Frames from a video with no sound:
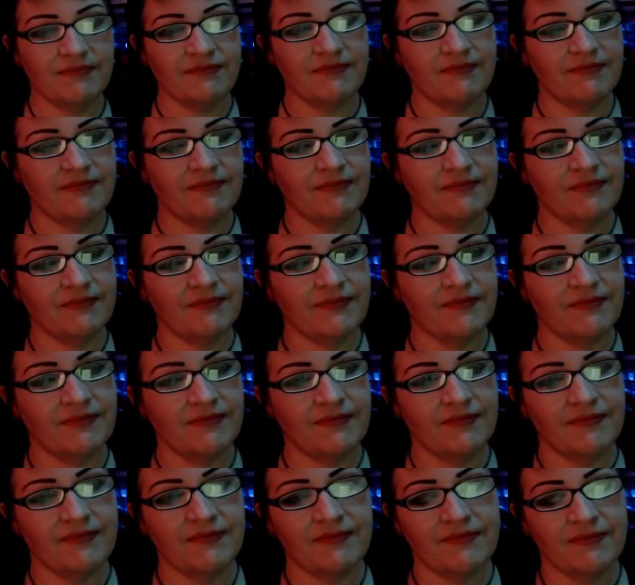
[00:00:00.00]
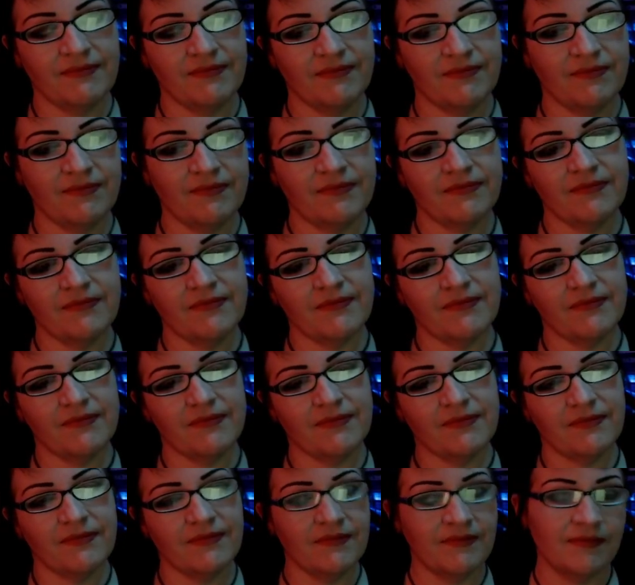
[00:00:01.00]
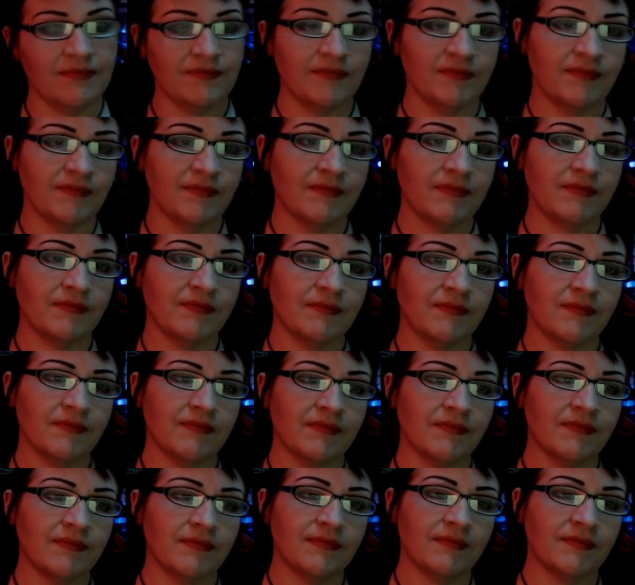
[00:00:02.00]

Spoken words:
(not speaking)